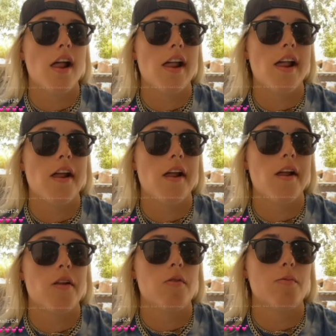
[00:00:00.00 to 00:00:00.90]

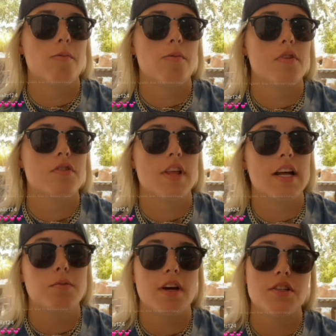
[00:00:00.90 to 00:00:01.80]
And so
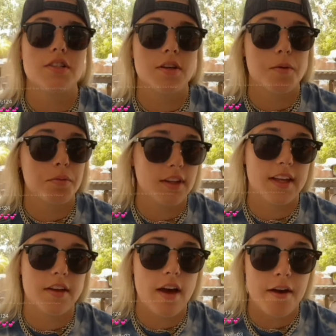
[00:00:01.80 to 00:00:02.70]
that's why she's completely
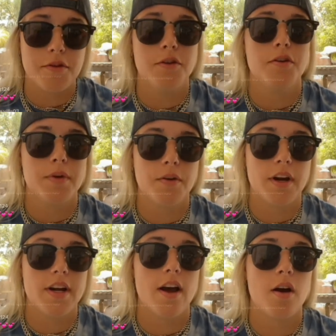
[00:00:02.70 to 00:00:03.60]
like F you to me
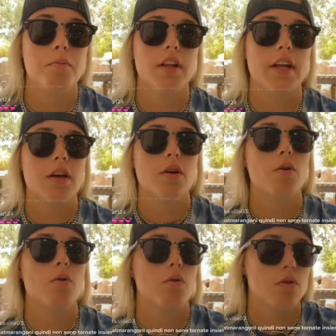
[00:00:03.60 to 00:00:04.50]
right now. But like,
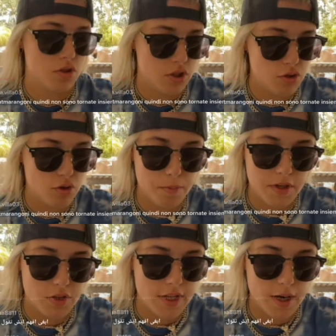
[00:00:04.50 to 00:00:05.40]
she drove me
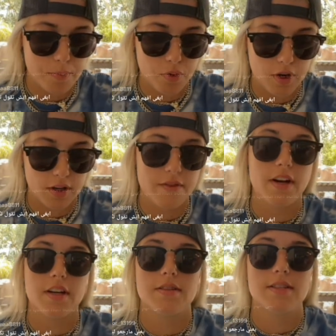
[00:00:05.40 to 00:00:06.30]
to the airport. Liv
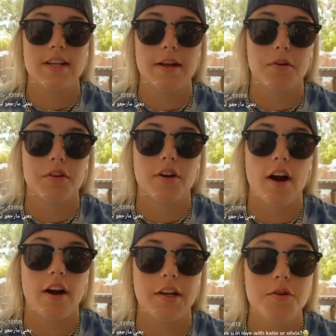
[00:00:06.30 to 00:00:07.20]
ended up staying with her. I
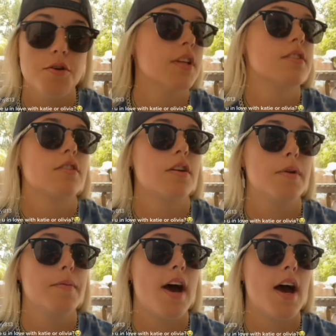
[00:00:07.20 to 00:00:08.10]
already knew this was going
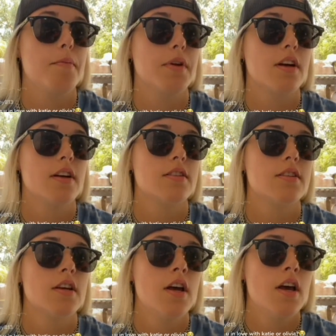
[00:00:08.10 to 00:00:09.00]
to be bad because,
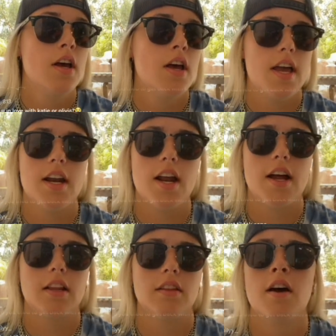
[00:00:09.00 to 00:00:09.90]
and
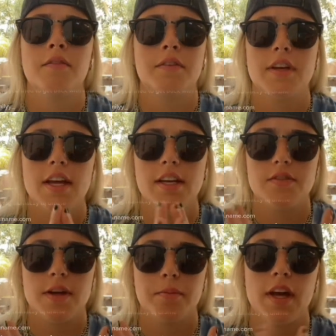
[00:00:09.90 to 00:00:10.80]
I love Katie's
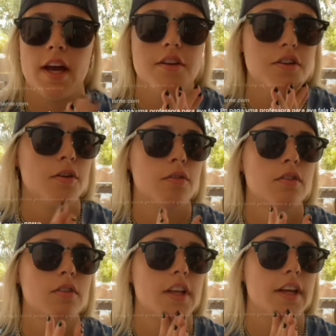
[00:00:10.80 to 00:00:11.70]
family. I do.
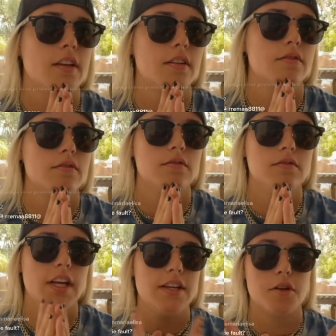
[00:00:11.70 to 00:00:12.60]
Like,
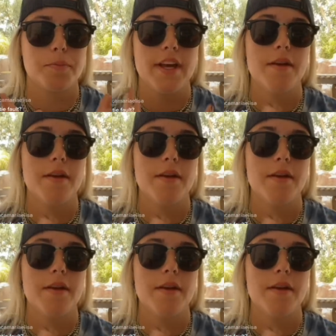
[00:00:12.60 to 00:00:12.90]
they took me